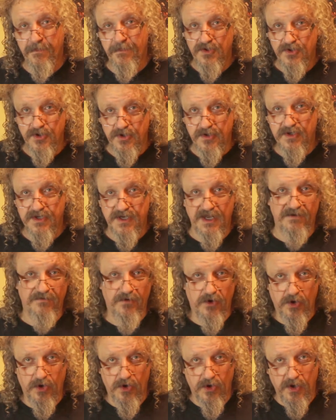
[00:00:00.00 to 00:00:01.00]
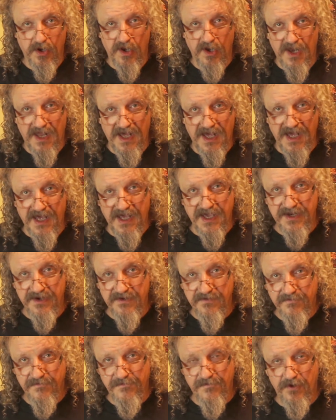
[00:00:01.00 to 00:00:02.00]
So you can have a whole line
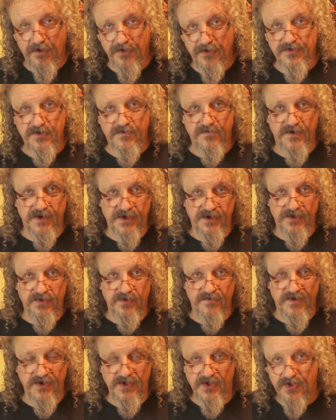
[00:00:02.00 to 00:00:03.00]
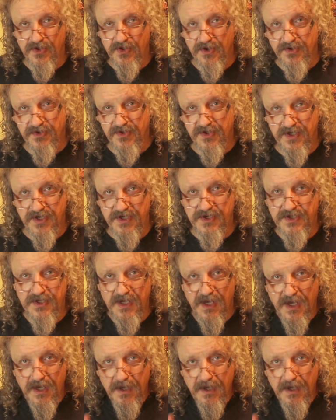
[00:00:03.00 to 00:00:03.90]
of Forge Fiends with 8 shots each.